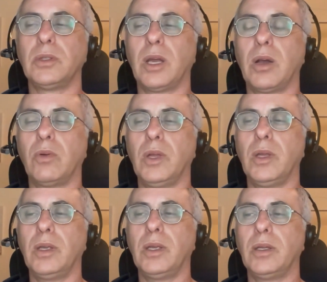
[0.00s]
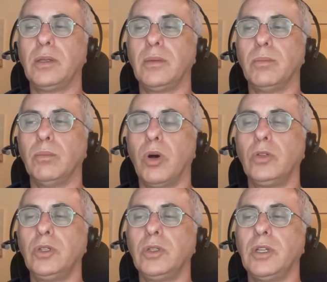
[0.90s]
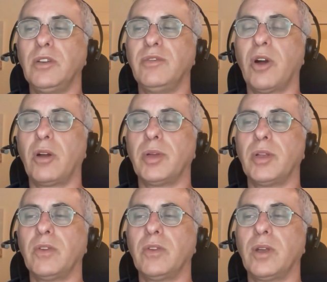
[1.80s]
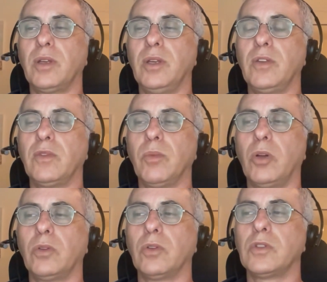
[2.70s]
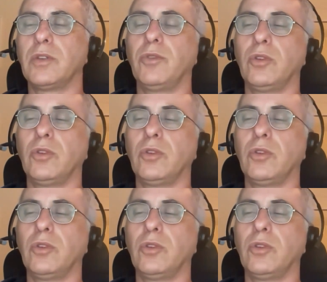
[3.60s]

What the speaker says: Now, in modern environments like ES models, if you're